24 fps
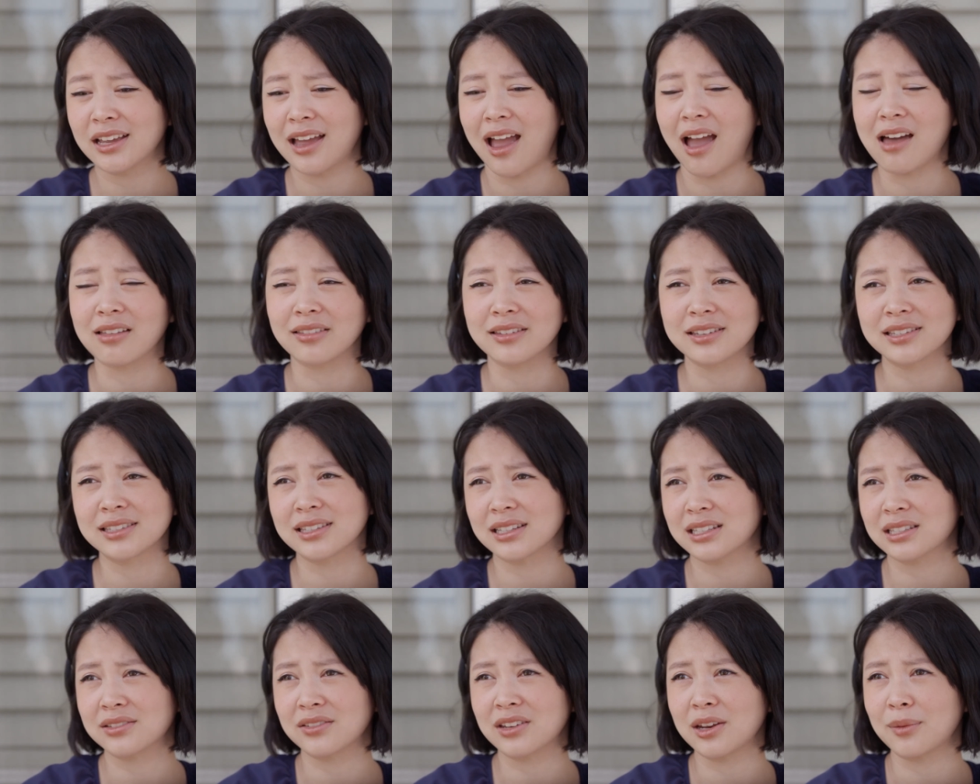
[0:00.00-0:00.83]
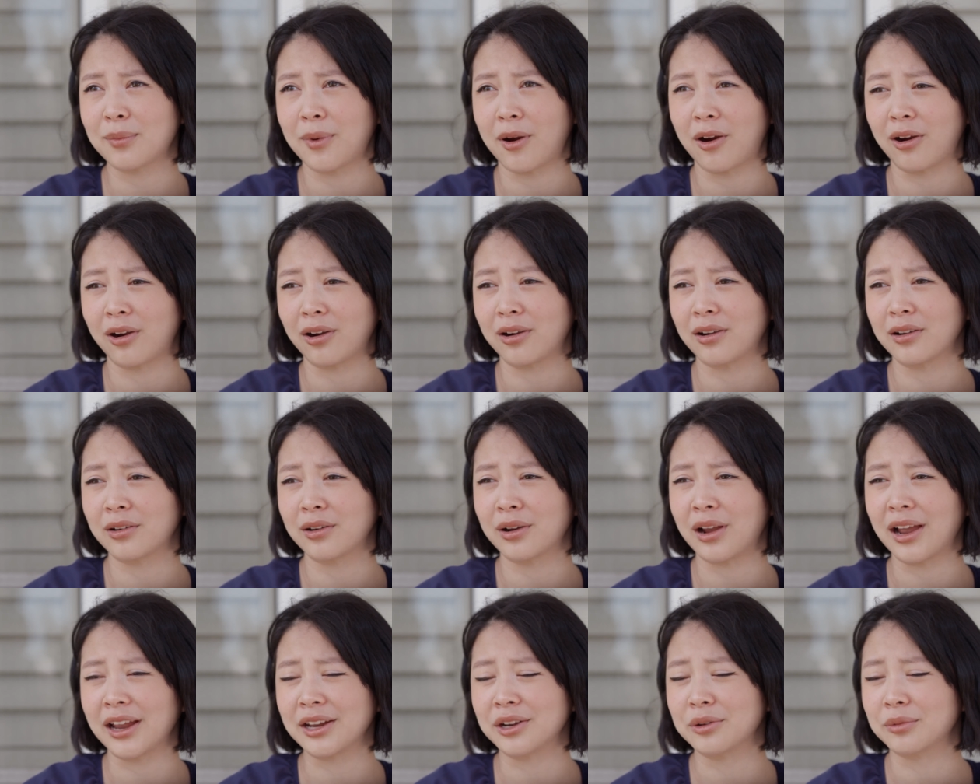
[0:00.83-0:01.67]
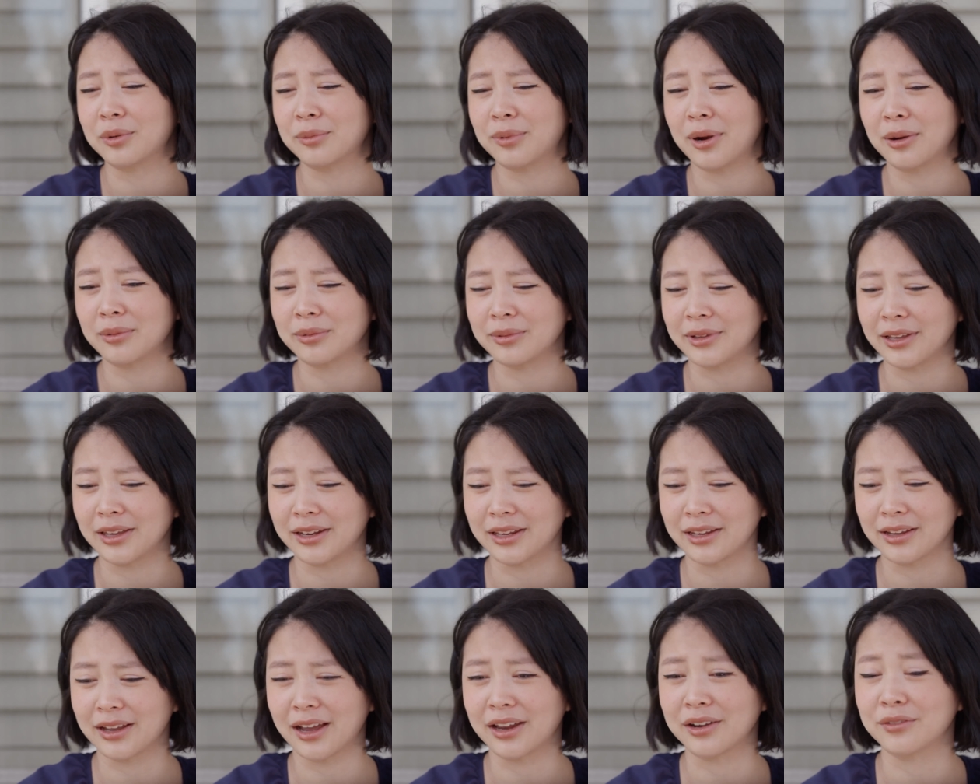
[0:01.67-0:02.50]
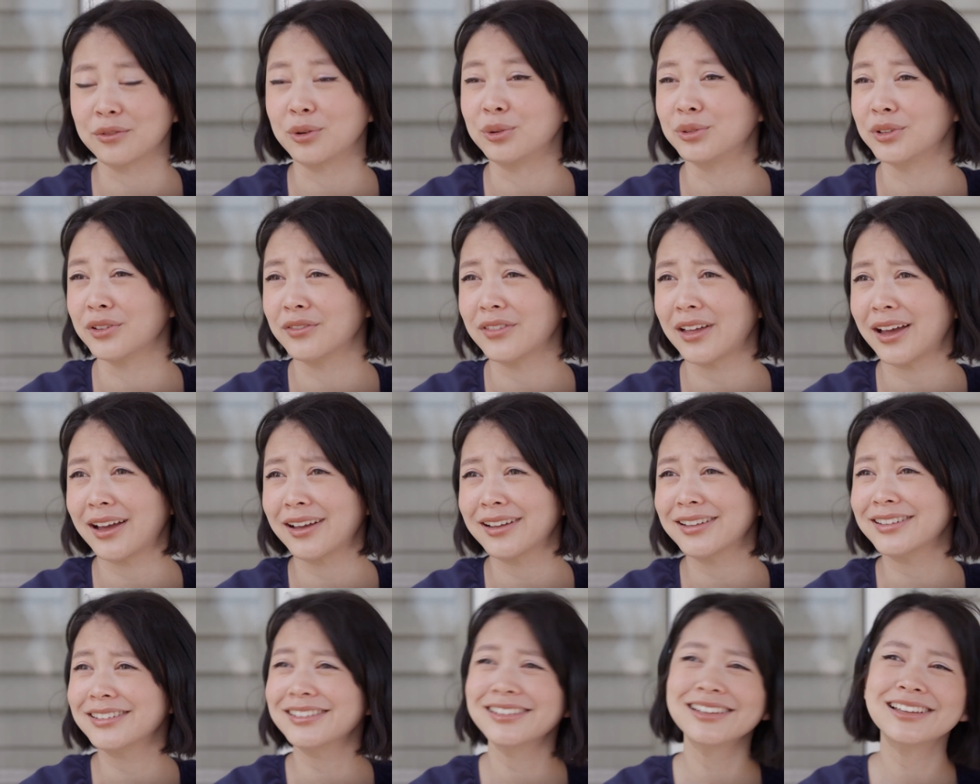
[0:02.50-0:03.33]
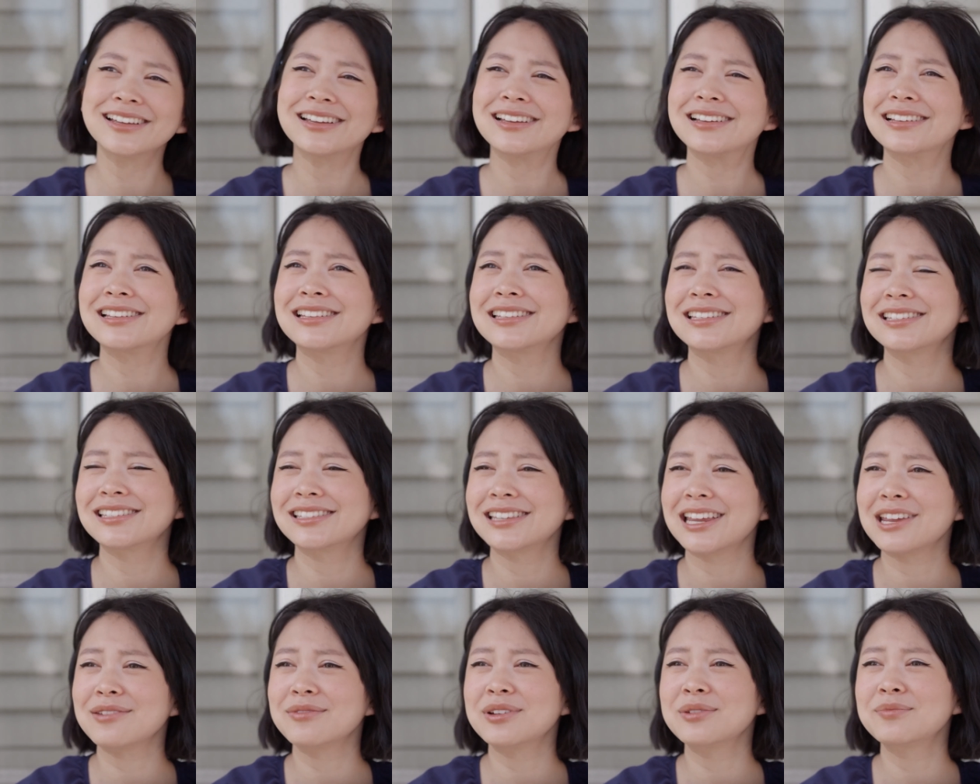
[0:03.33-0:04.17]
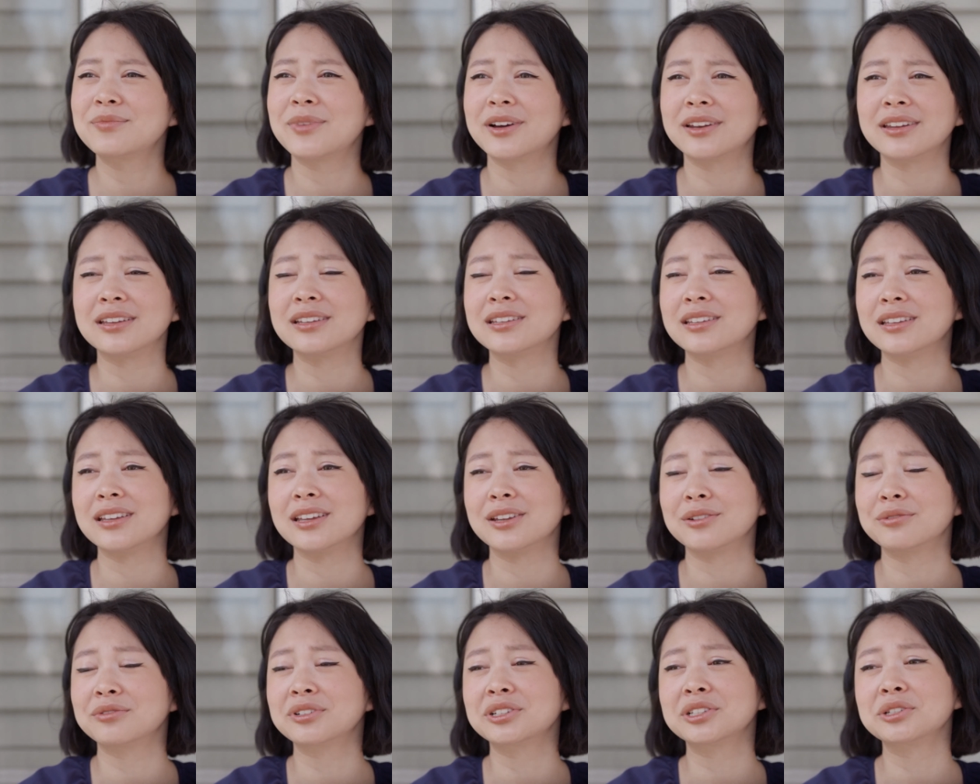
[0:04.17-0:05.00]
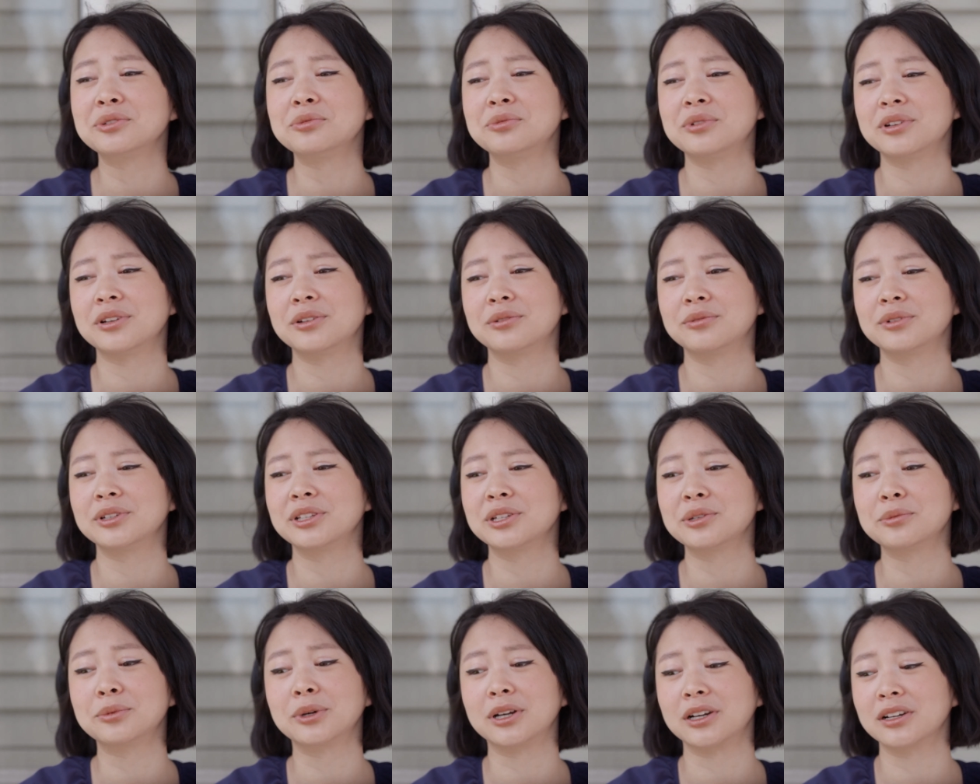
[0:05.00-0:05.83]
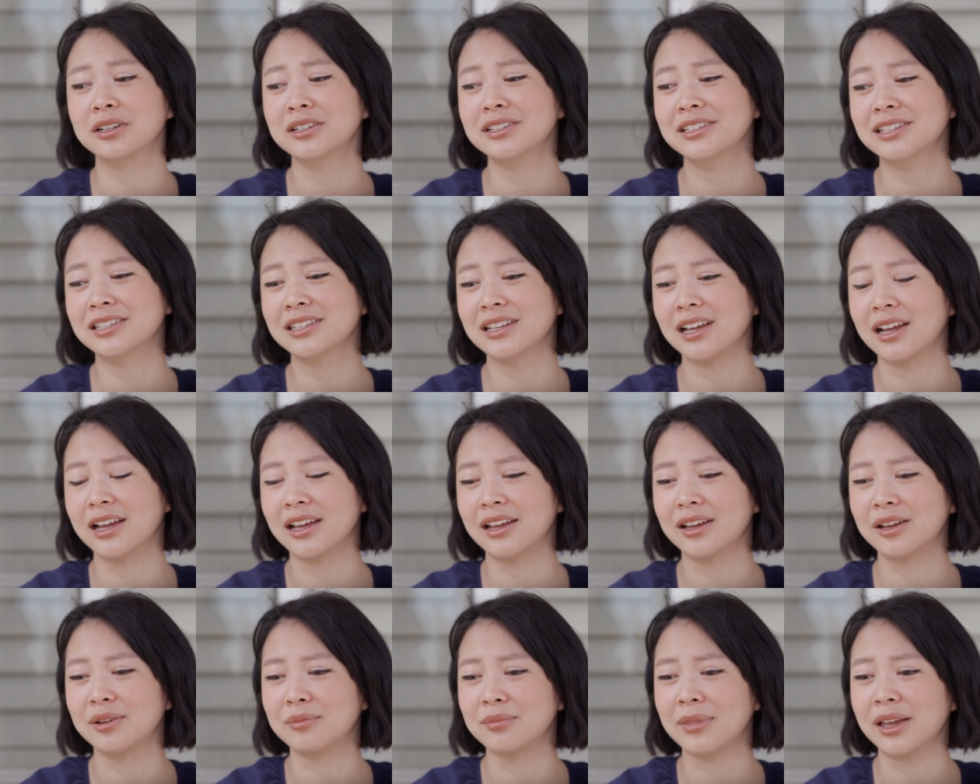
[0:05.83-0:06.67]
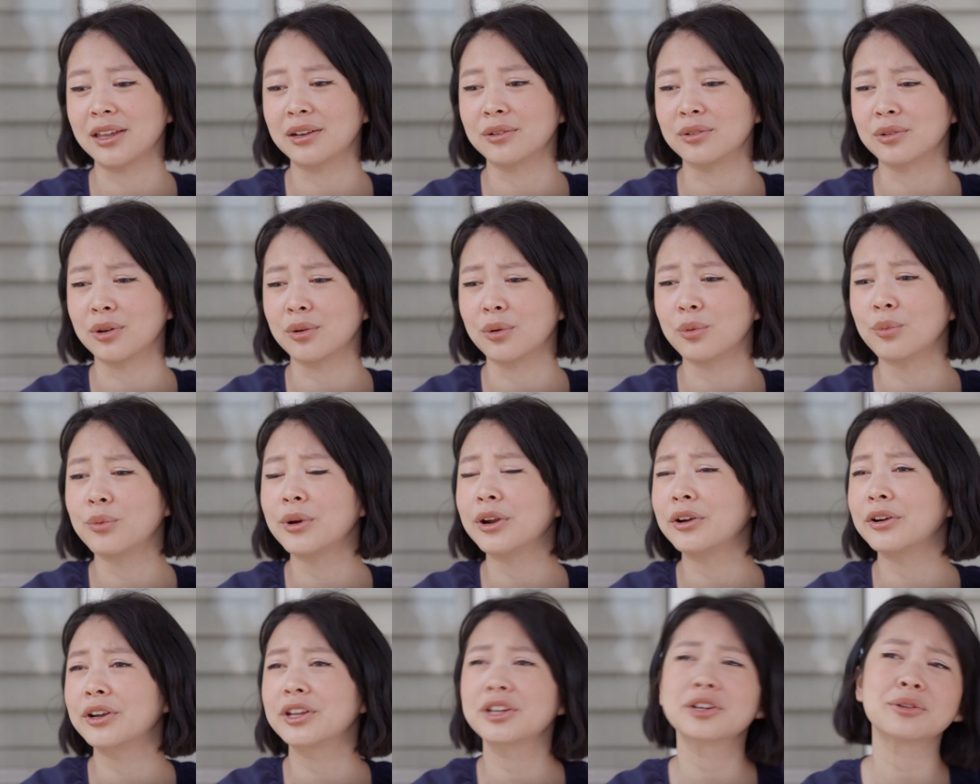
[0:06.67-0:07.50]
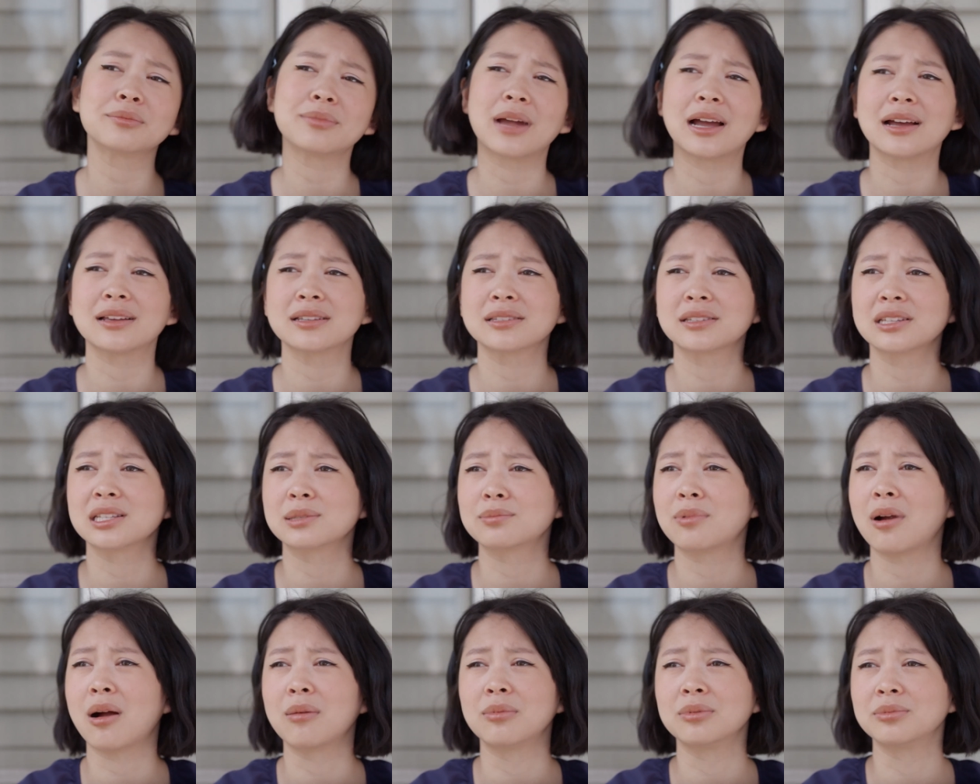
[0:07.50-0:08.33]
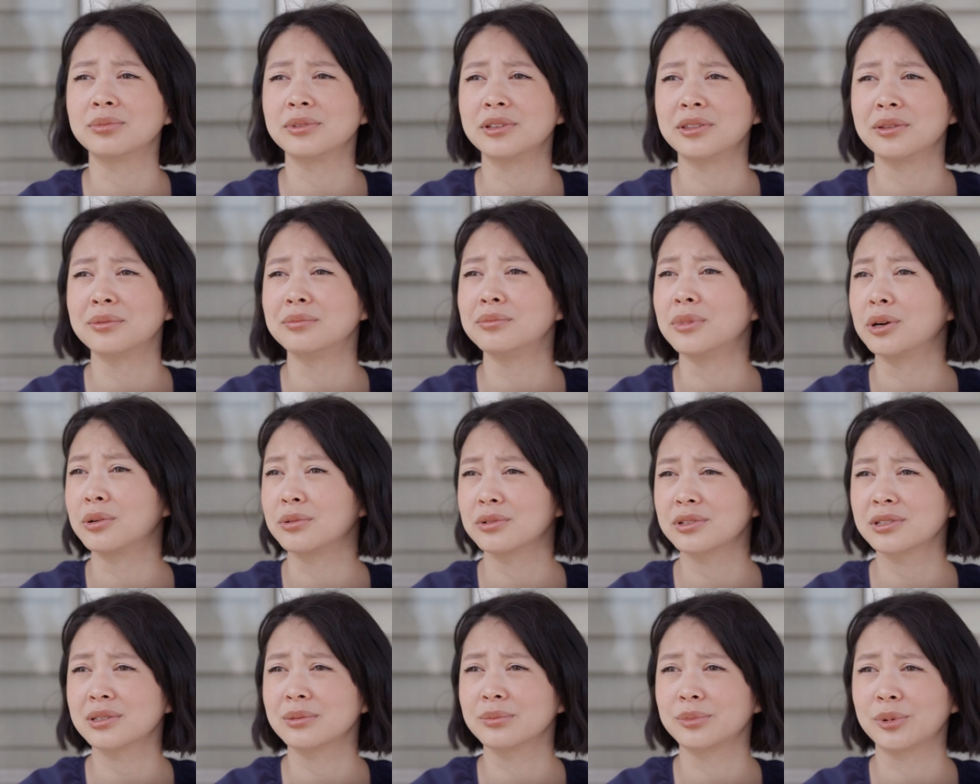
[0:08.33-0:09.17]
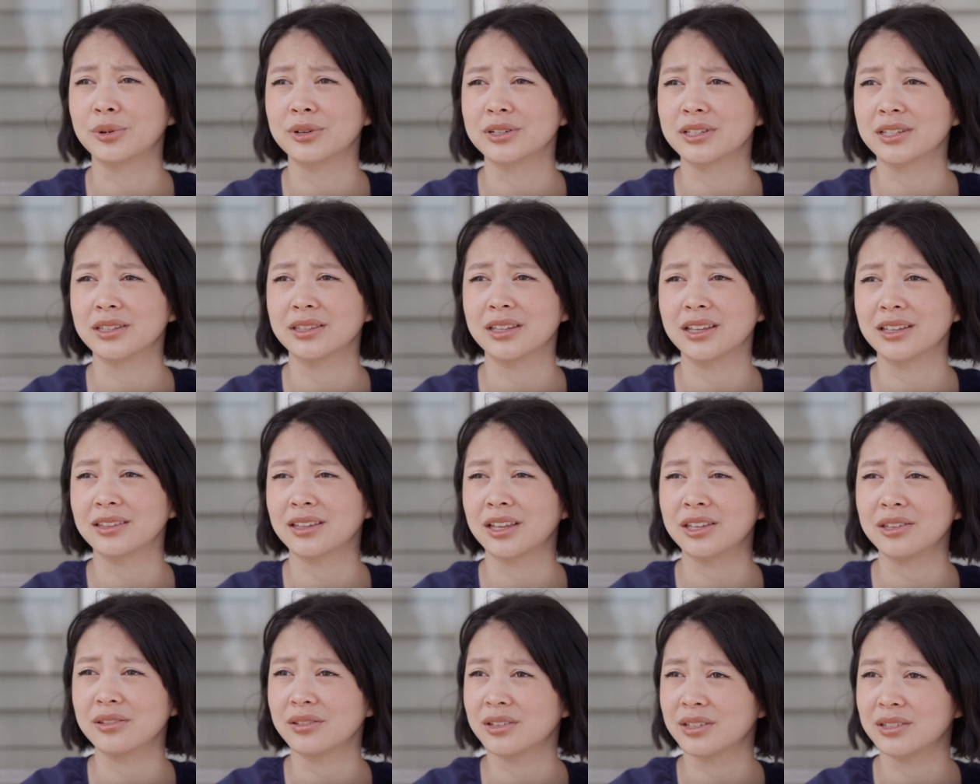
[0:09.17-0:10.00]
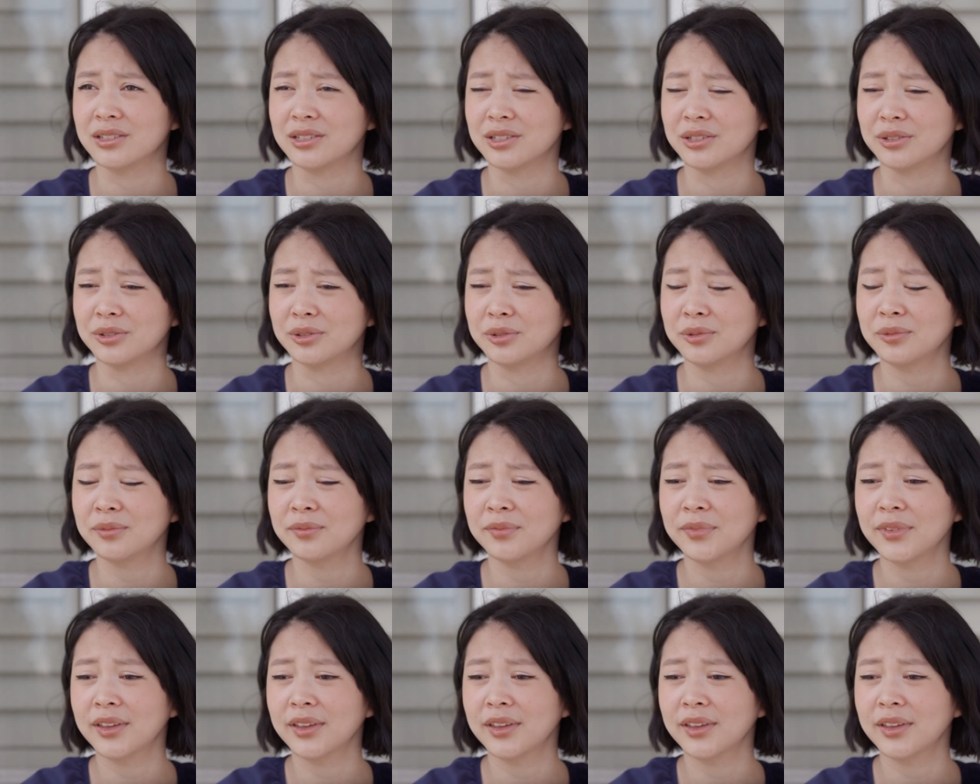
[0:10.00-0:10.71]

at least 6 feet apart. I know we're probably getting kind of old of that statement, but it really works. And wearing your mask is probably the most important thing that you can do.